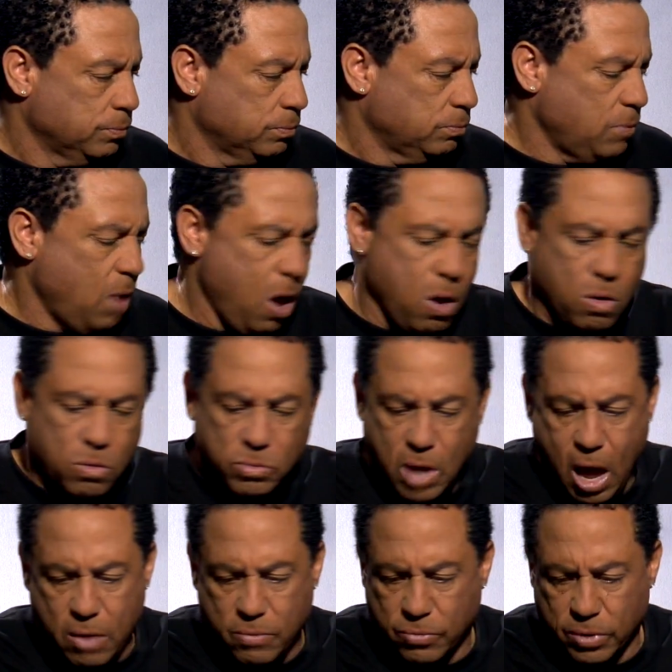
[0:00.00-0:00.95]
No,
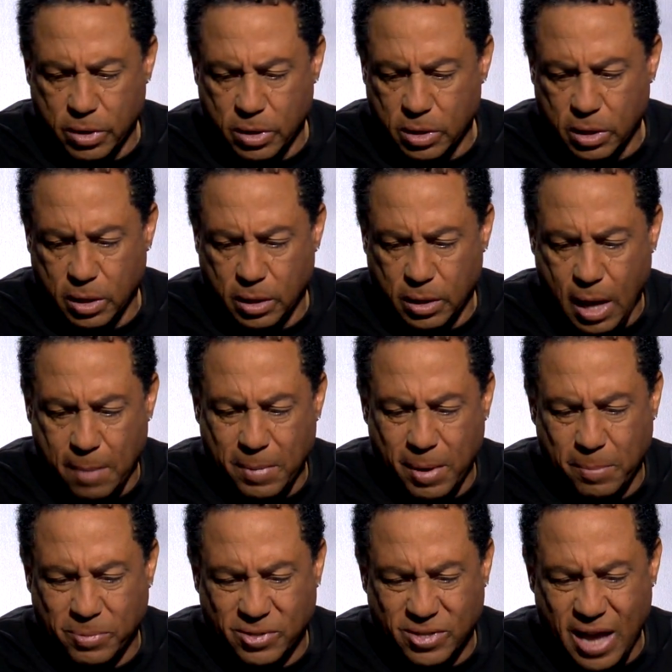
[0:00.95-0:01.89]
not really. I
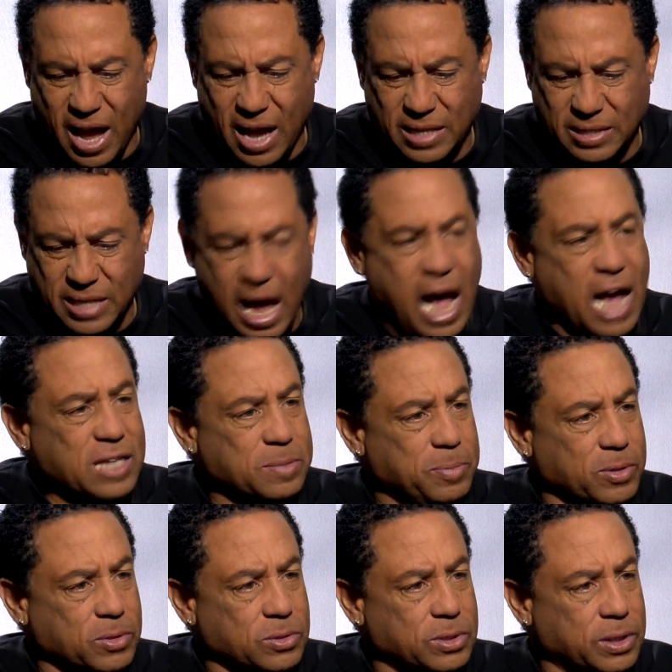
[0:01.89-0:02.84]
mean, besides the
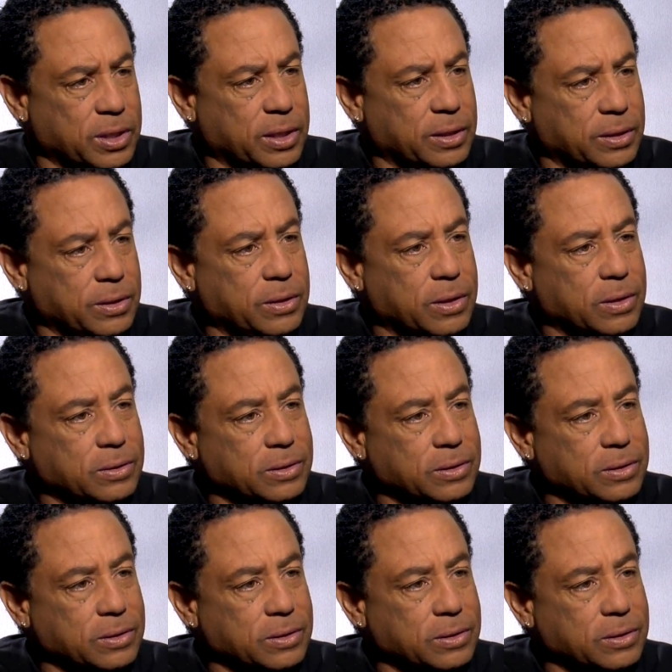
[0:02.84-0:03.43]
hospital scene, you know,